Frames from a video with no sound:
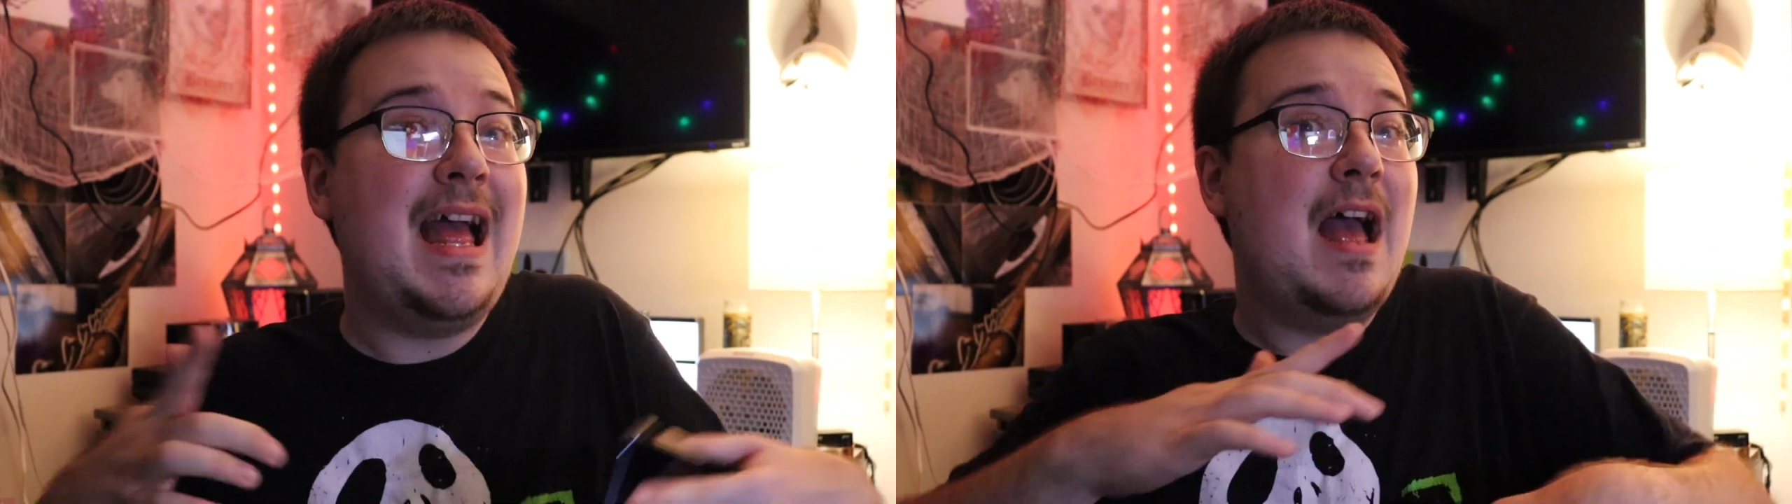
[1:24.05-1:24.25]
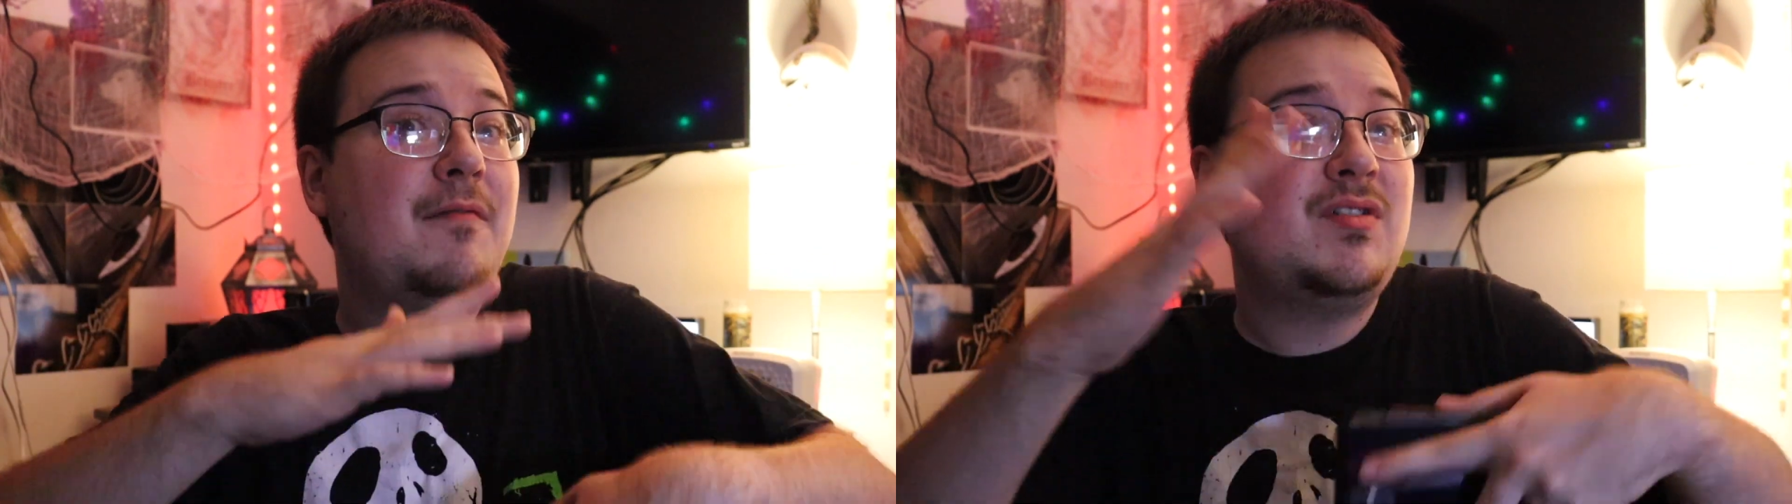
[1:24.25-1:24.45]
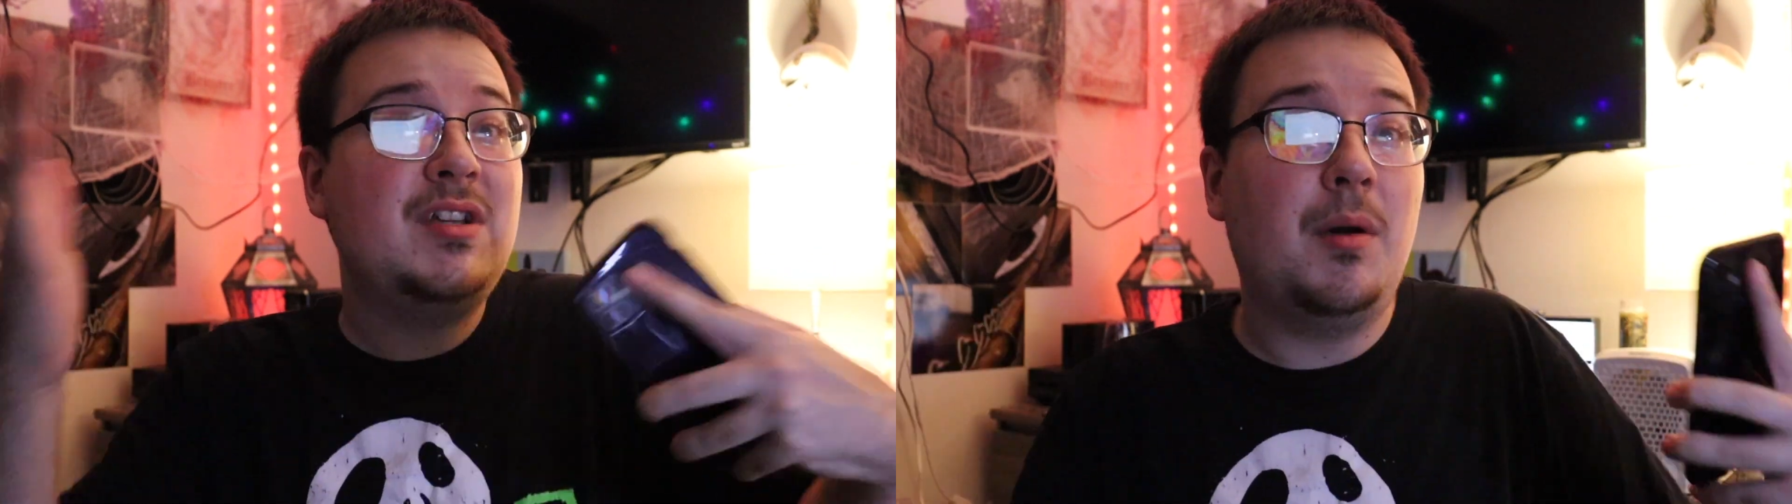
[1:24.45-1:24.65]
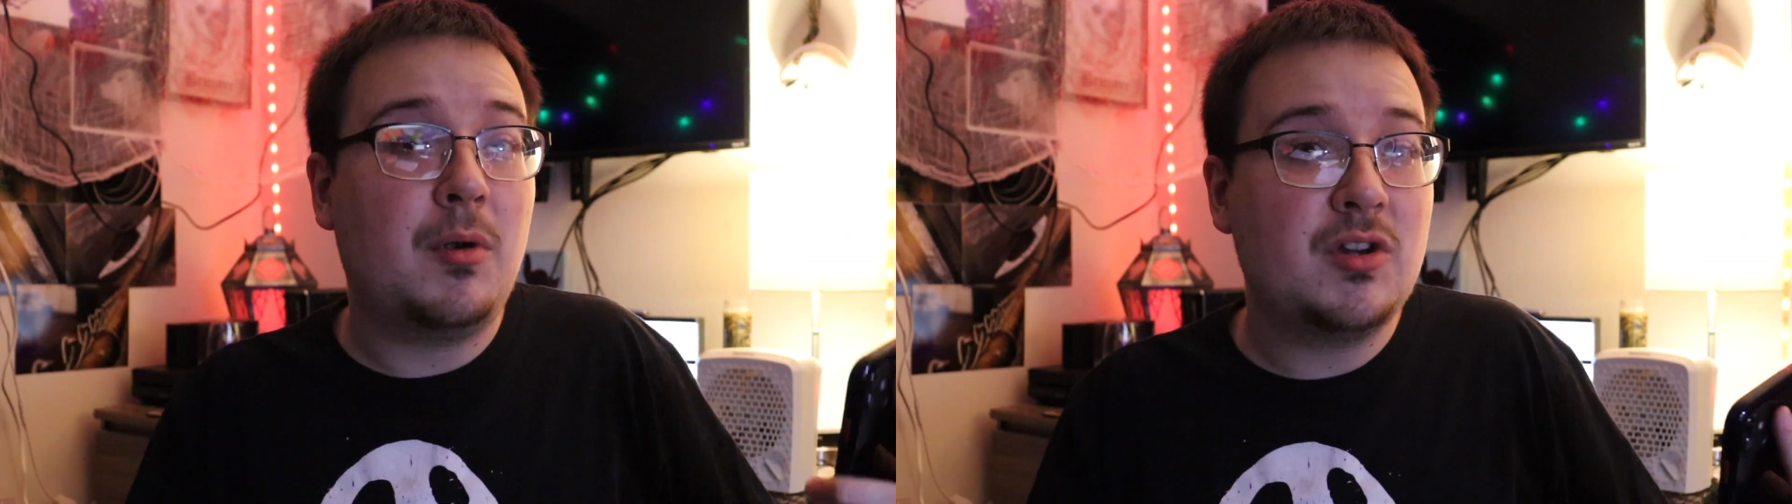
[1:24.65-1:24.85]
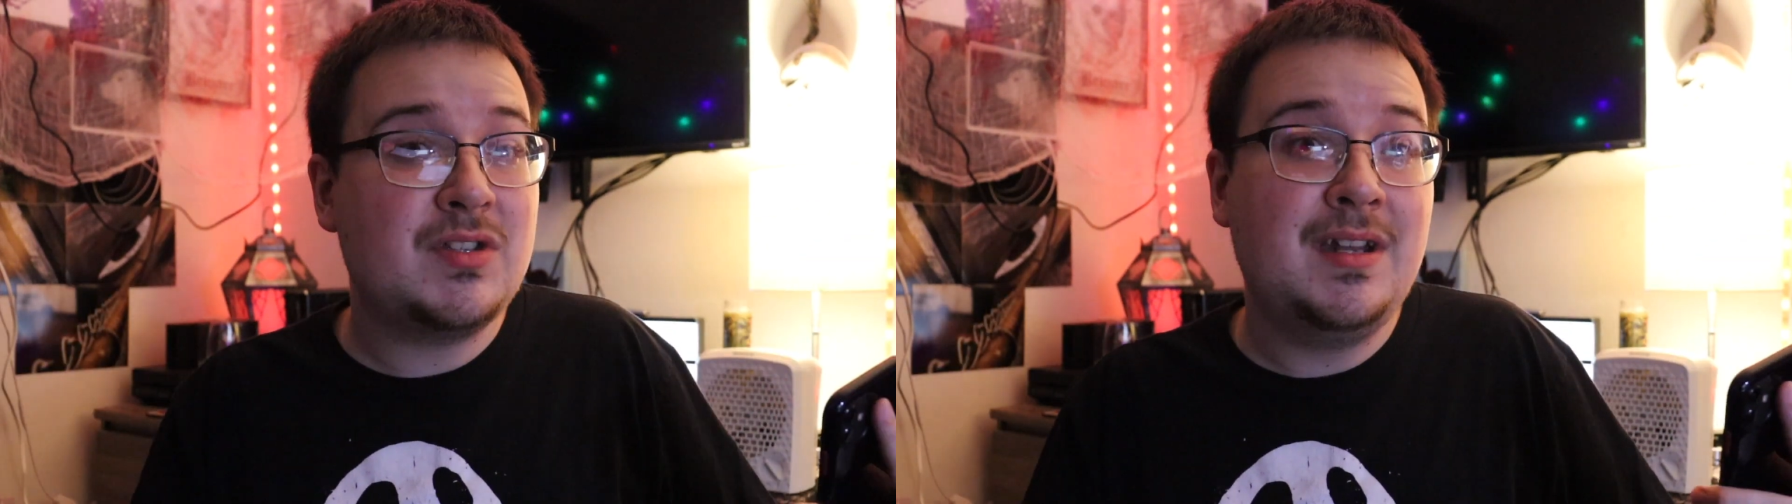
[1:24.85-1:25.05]
to every single
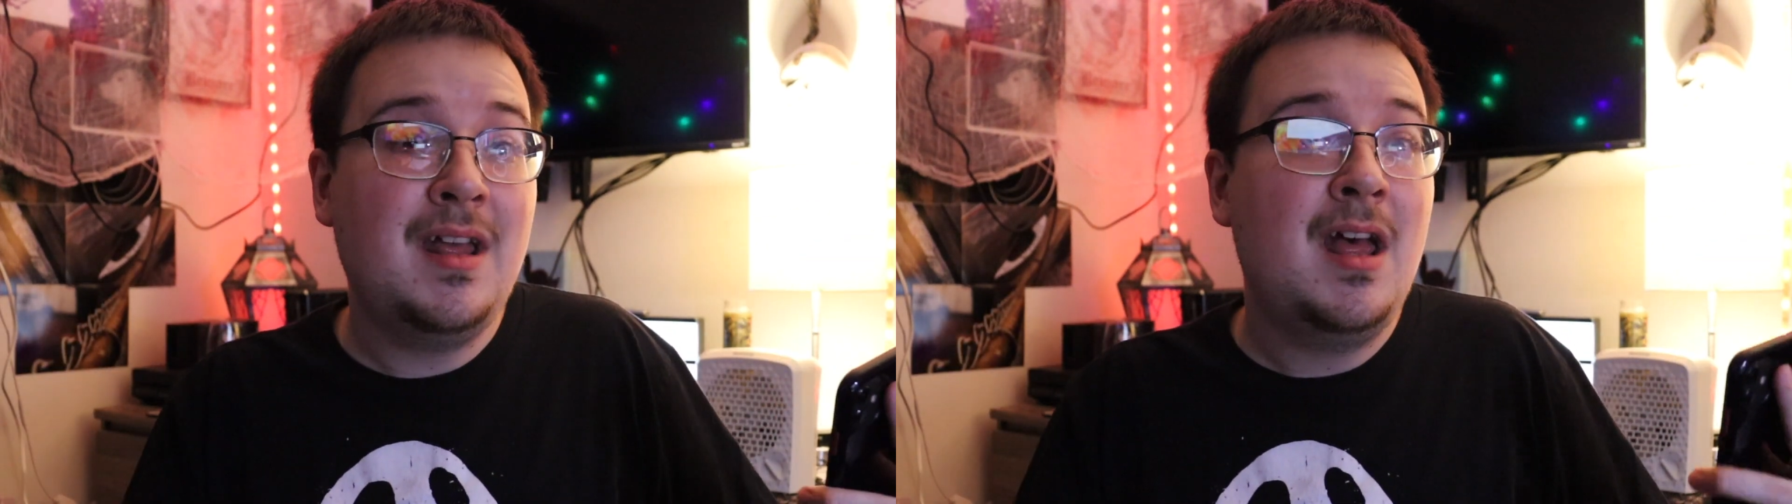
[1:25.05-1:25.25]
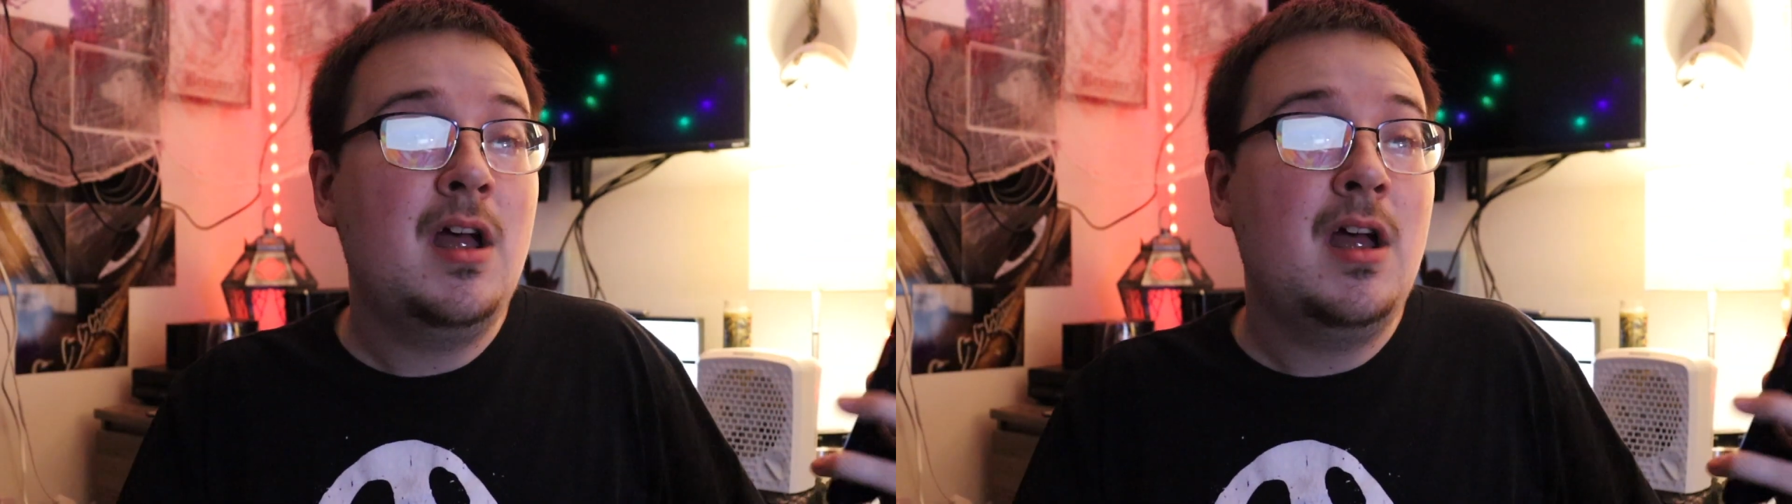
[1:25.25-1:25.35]
person.